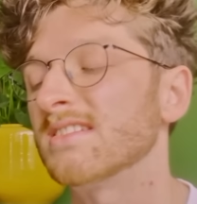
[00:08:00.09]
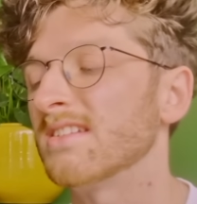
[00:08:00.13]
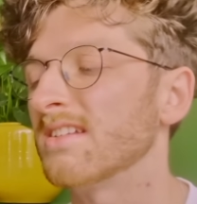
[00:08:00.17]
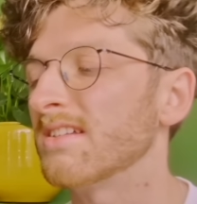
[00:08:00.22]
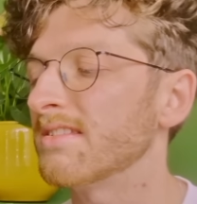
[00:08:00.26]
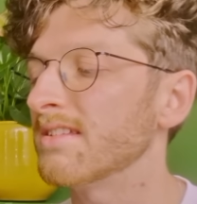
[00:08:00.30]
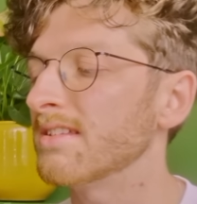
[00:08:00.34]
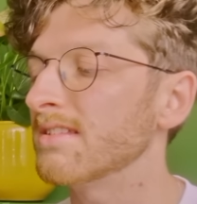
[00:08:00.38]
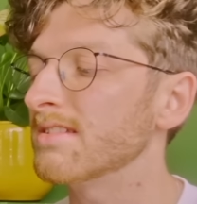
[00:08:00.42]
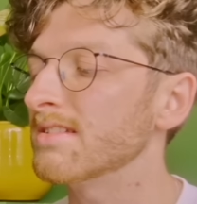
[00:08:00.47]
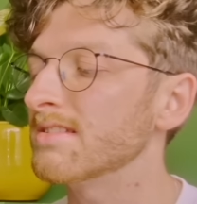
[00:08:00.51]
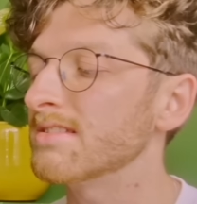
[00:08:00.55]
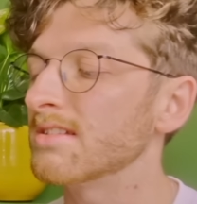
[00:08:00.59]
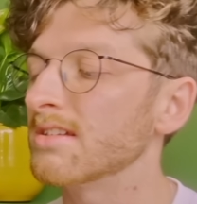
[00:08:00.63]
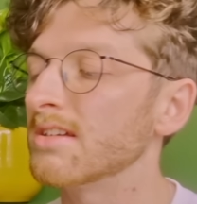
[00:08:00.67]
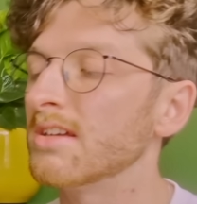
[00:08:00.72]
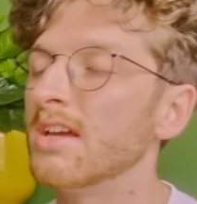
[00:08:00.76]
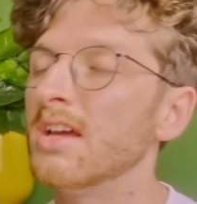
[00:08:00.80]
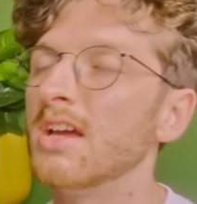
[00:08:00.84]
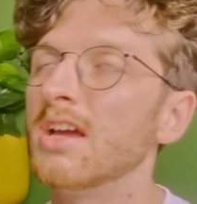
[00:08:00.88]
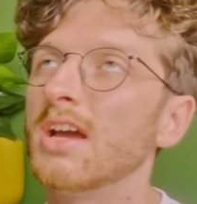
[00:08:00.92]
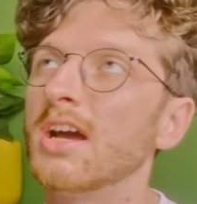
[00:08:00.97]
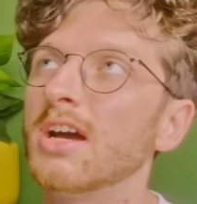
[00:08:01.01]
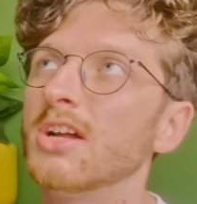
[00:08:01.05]
And I think there's a
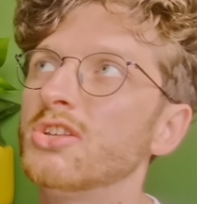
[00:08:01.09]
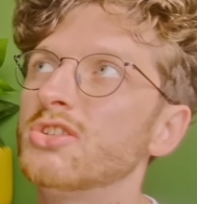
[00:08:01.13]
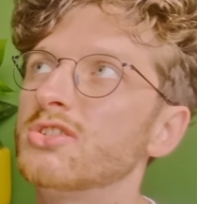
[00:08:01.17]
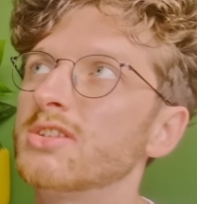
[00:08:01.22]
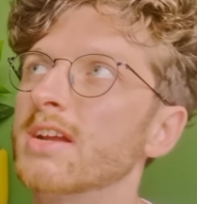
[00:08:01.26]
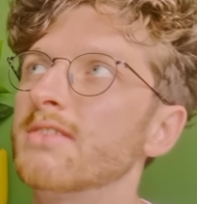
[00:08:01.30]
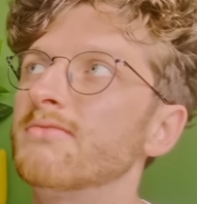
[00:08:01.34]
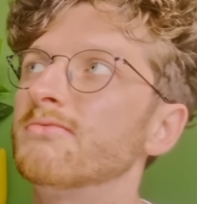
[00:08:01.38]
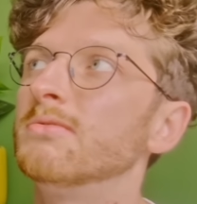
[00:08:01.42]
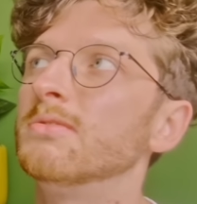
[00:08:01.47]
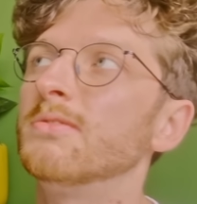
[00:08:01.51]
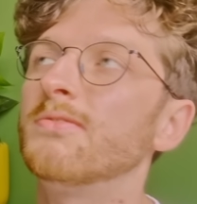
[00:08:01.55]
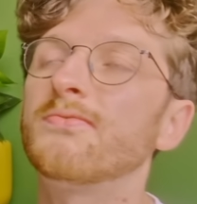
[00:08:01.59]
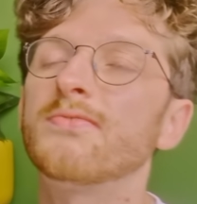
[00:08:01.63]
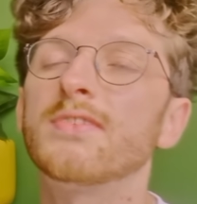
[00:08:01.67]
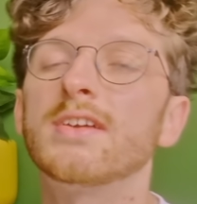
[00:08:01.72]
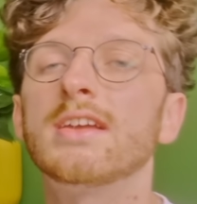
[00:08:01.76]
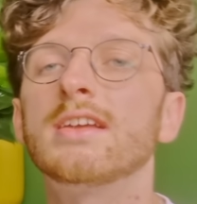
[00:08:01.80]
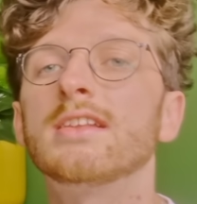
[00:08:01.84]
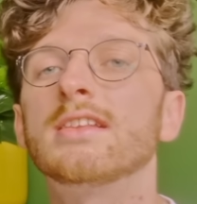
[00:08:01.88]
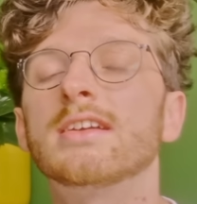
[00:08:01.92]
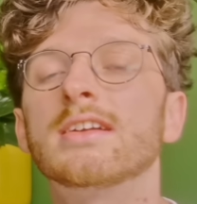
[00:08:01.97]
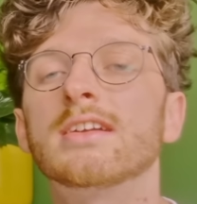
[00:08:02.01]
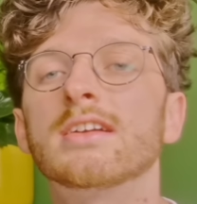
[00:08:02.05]
general
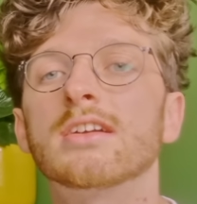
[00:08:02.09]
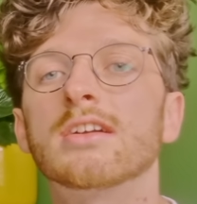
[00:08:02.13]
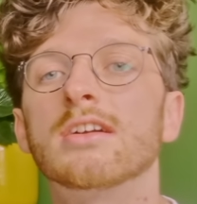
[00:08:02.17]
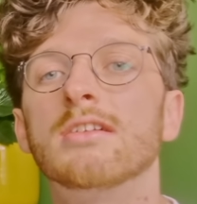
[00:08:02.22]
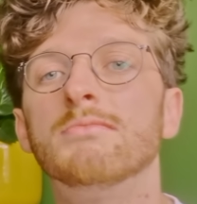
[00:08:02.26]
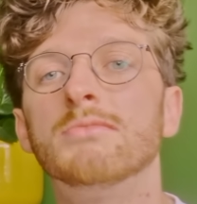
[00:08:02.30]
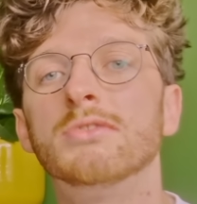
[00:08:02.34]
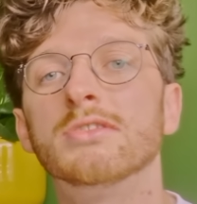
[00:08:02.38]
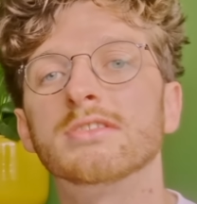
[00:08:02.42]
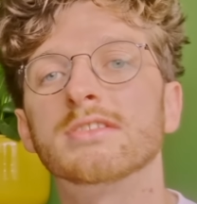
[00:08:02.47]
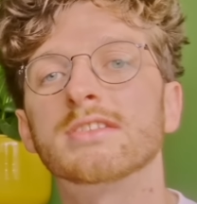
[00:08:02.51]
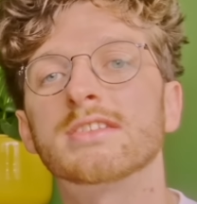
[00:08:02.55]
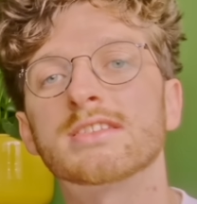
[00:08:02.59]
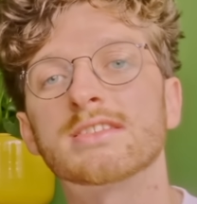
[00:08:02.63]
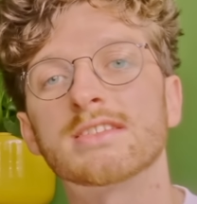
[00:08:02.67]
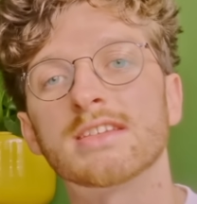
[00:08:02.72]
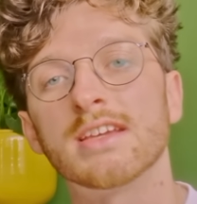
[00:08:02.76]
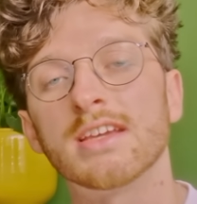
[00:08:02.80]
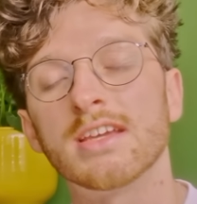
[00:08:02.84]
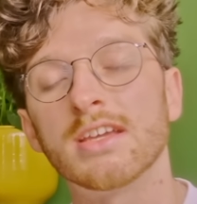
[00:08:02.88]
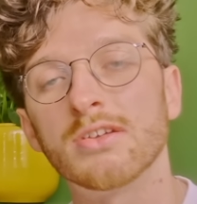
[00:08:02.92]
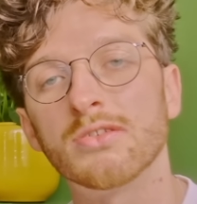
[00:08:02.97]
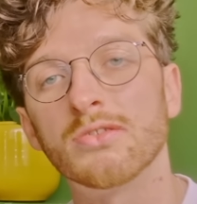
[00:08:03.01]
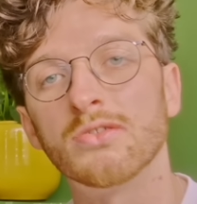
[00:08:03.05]
feeling among
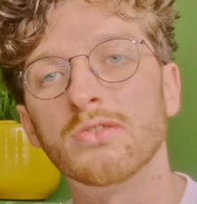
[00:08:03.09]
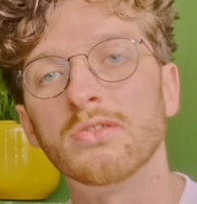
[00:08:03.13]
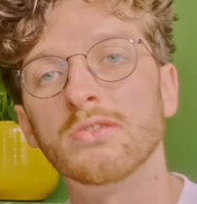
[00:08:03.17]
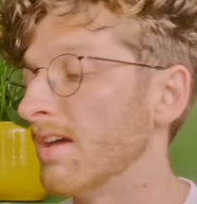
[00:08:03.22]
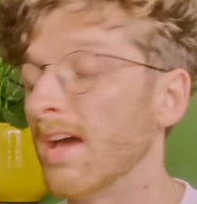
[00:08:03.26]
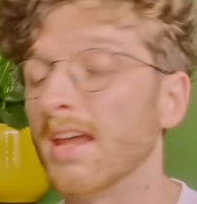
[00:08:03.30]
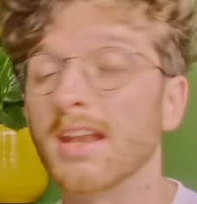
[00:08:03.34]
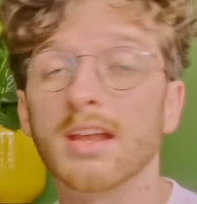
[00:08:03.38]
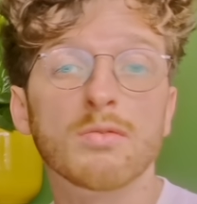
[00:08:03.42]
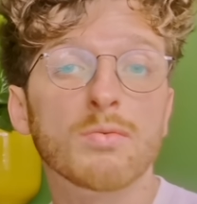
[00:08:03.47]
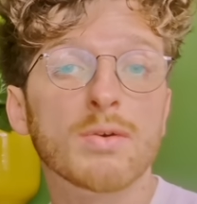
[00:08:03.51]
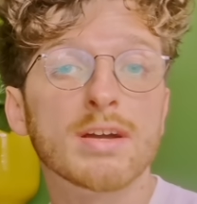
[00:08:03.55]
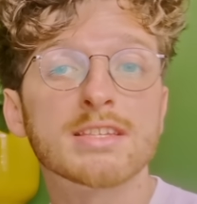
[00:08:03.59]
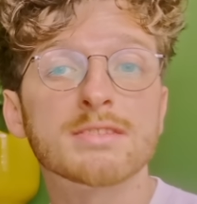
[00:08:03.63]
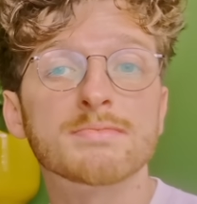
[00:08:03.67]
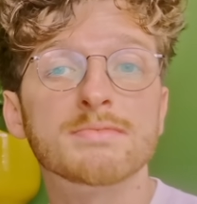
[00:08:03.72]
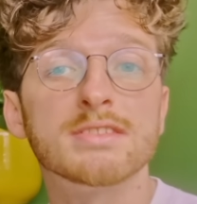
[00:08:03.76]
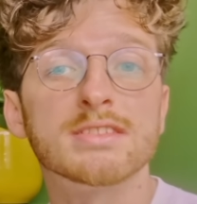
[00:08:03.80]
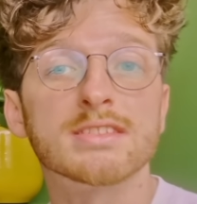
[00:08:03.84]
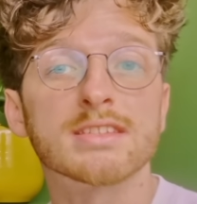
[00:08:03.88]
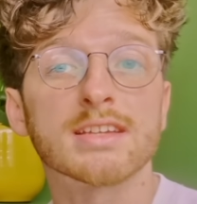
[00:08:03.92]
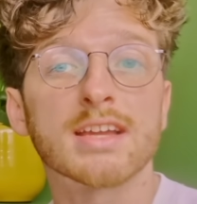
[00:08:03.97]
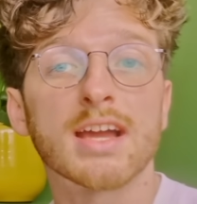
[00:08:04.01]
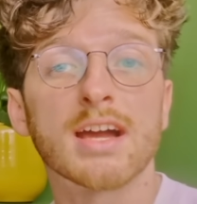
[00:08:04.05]
City Hall and at
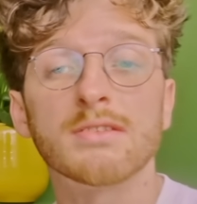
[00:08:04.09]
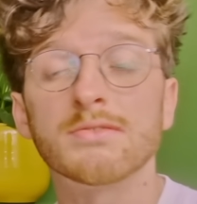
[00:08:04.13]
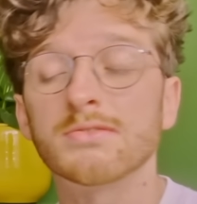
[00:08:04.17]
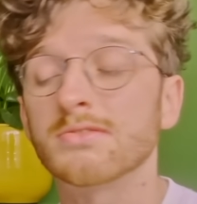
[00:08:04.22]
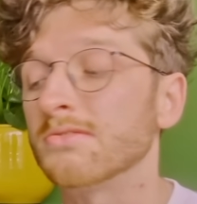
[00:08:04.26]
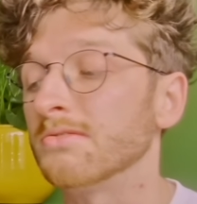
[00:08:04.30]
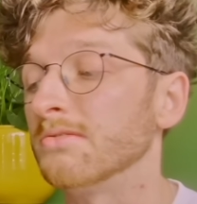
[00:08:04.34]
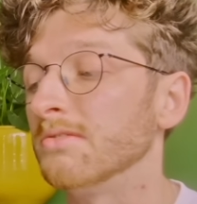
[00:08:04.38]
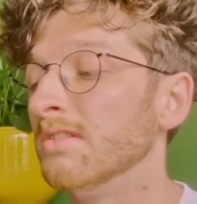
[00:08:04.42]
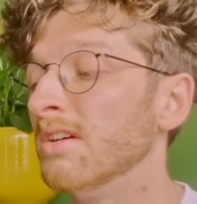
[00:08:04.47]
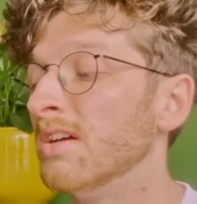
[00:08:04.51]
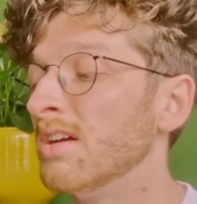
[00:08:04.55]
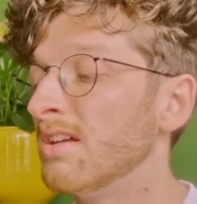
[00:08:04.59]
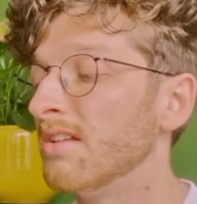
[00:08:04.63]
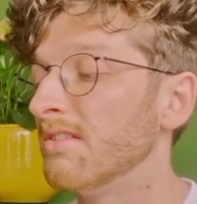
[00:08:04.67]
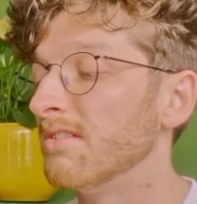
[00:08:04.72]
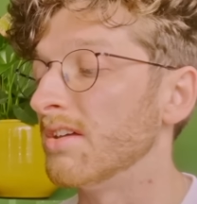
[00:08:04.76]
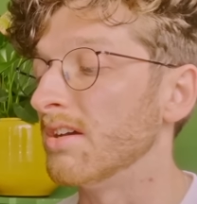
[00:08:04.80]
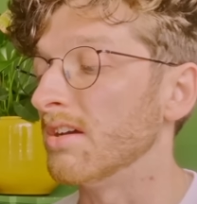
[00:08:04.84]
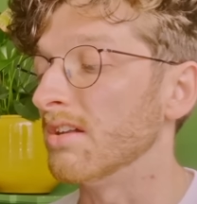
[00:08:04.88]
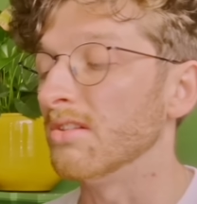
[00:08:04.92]
Westminster Council that